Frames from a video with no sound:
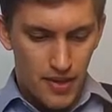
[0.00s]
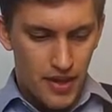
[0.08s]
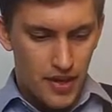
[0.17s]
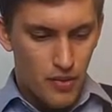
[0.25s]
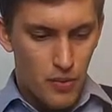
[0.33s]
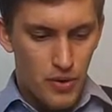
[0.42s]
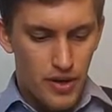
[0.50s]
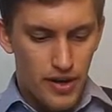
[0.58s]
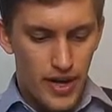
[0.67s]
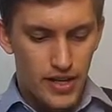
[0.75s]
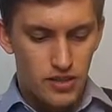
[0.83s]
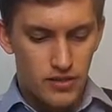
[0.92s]
We are
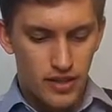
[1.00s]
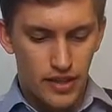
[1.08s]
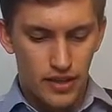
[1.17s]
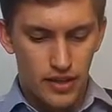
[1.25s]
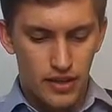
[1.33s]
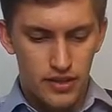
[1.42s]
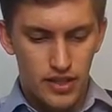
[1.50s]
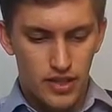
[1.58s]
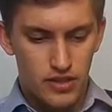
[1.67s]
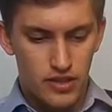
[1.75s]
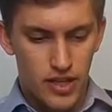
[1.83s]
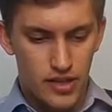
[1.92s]
entering in the
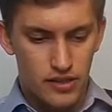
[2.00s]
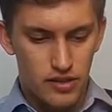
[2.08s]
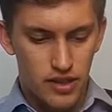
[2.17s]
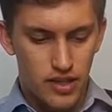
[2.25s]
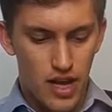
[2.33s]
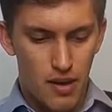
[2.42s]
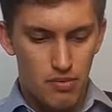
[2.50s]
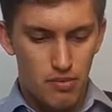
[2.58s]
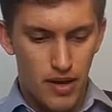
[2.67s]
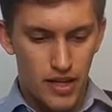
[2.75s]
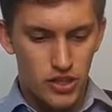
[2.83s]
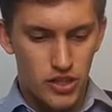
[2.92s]
container in app
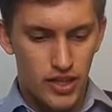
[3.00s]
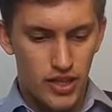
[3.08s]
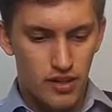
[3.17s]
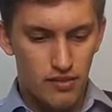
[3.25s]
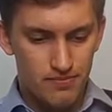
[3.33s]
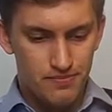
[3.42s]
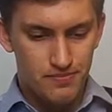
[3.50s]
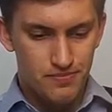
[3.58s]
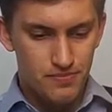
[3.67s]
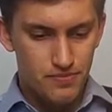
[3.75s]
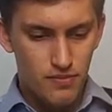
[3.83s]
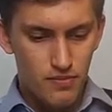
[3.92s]
bash again.
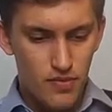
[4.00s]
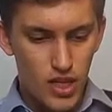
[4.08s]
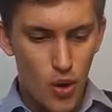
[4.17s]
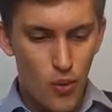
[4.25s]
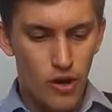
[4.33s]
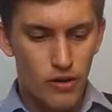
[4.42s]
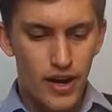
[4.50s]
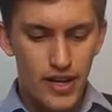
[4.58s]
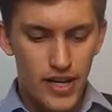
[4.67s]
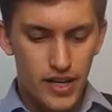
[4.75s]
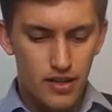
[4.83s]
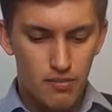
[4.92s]
We are
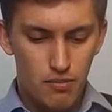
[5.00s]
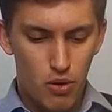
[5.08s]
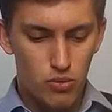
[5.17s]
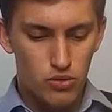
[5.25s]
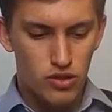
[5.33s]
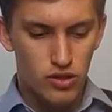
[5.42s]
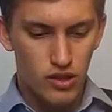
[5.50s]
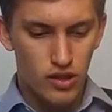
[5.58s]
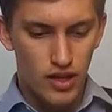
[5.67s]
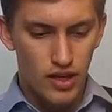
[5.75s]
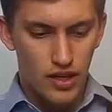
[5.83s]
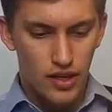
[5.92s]
writing composer
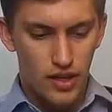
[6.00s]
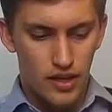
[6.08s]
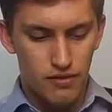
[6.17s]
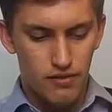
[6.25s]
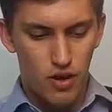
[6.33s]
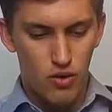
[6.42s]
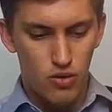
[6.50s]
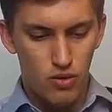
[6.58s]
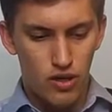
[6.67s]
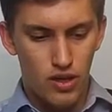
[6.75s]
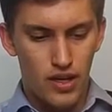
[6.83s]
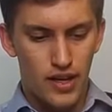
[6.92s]
info,
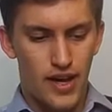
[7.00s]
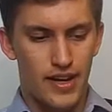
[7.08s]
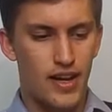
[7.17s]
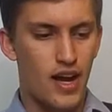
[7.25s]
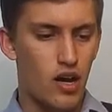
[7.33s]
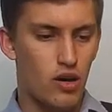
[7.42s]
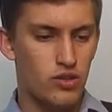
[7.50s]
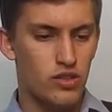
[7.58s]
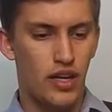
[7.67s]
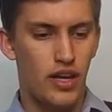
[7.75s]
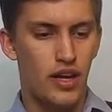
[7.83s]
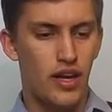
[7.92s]
and now
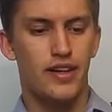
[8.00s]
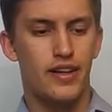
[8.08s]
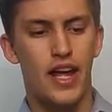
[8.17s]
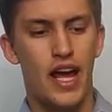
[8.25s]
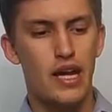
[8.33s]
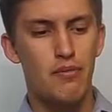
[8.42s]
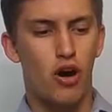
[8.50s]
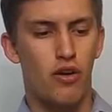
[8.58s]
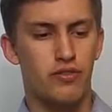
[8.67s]
the name of